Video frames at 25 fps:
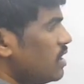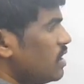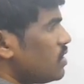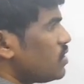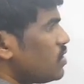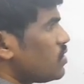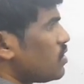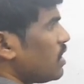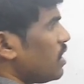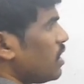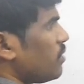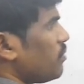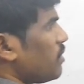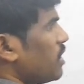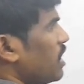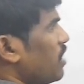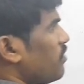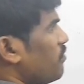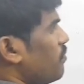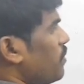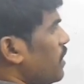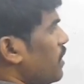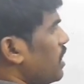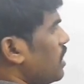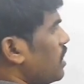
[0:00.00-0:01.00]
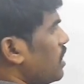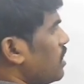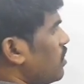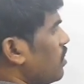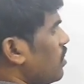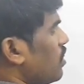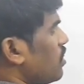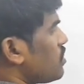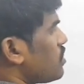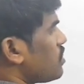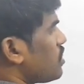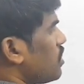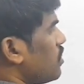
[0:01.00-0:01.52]
So number of pi
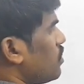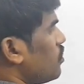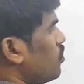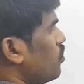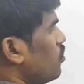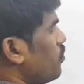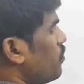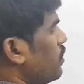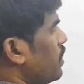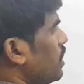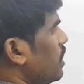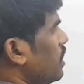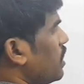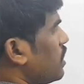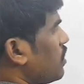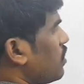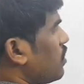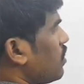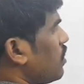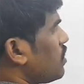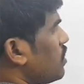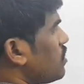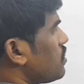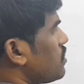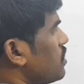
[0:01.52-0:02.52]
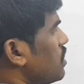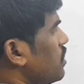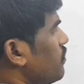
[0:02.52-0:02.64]
electrons are 2 pi electrons.